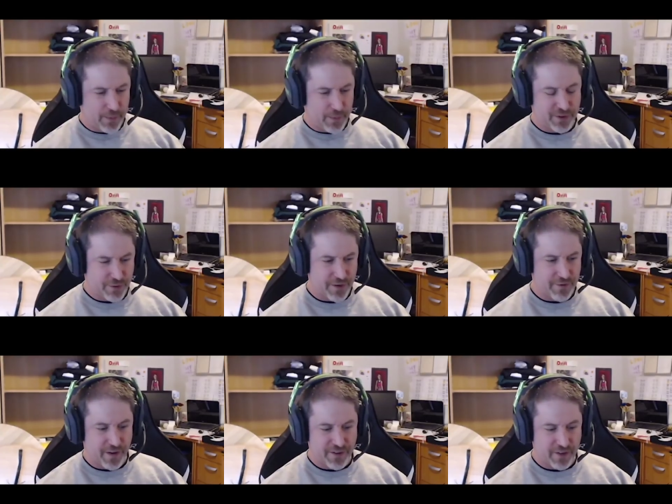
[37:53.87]
that was
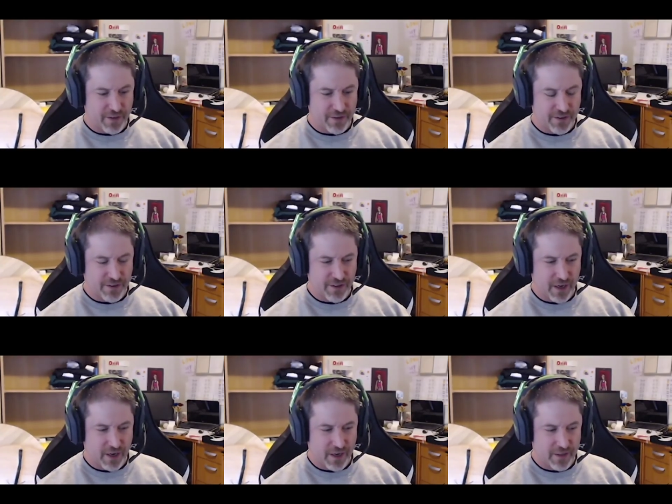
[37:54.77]
Tryggvason's
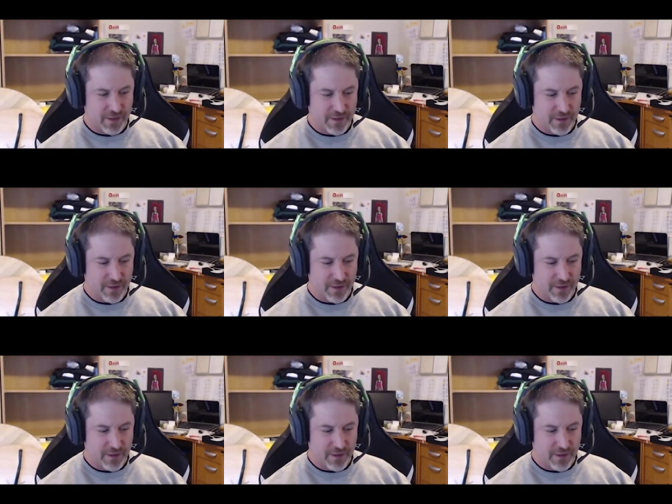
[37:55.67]
uh,